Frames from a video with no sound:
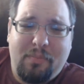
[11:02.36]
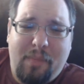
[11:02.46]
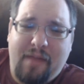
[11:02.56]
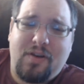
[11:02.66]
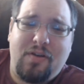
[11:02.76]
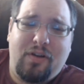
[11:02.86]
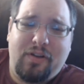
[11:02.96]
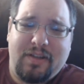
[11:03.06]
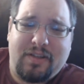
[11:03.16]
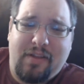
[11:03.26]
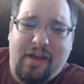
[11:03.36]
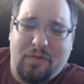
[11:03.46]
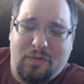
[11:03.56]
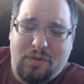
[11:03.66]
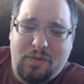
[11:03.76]
May have to do a list of
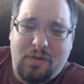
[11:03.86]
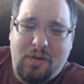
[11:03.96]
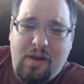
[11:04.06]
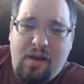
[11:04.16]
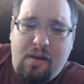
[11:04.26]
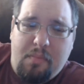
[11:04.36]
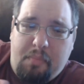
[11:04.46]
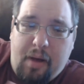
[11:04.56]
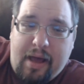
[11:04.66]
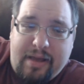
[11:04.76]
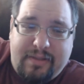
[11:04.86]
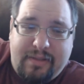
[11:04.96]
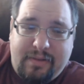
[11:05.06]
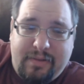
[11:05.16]
those. But